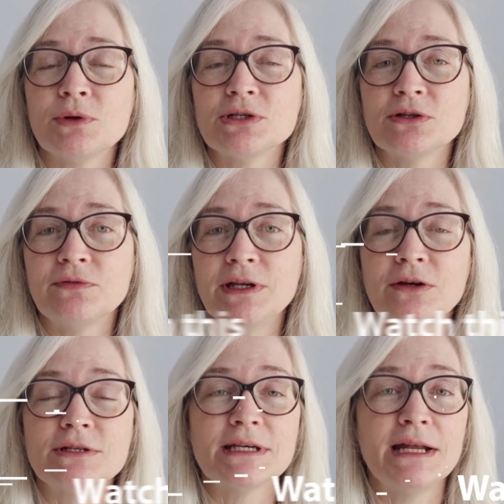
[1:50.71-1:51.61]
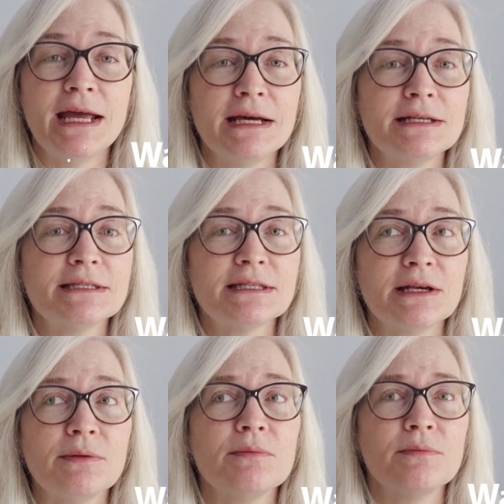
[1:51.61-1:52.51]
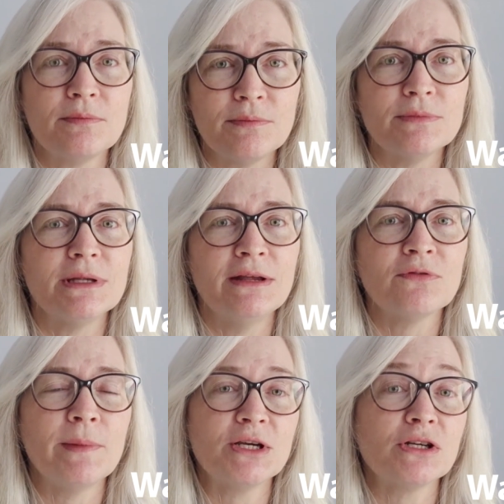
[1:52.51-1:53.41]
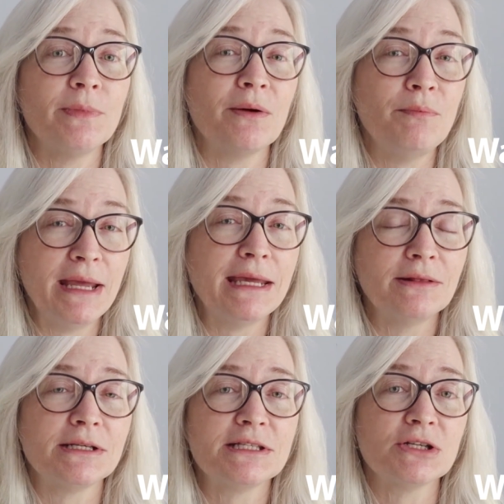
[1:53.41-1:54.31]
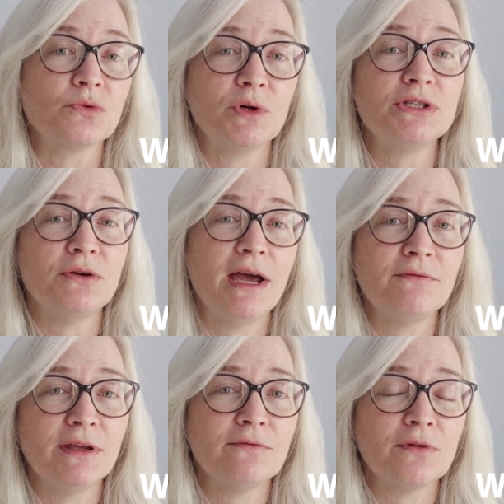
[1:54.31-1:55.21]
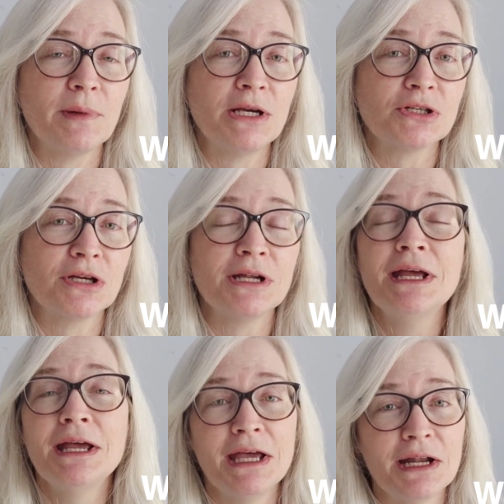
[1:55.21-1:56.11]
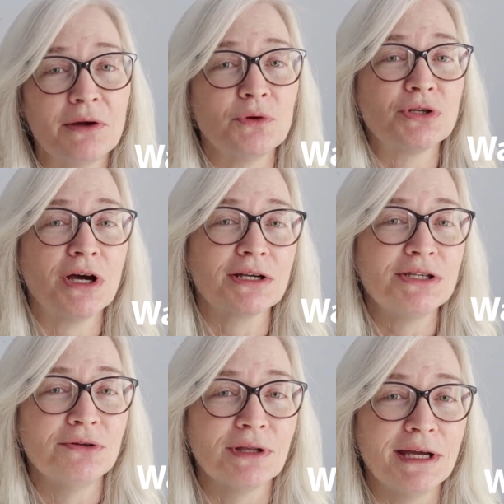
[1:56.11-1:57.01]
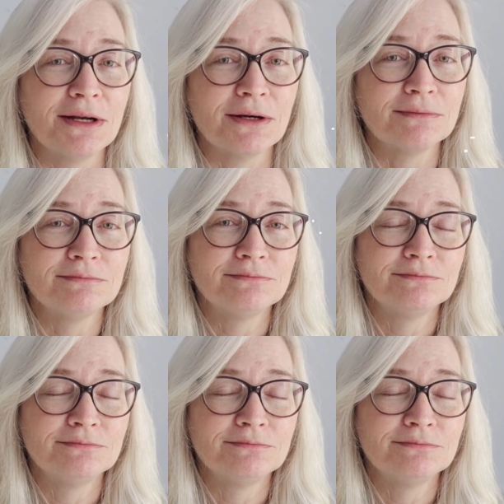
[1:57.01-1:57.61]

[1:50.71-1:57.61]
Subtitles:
the original video because that has some information about making the decision once you have the information, and I will talk to you later.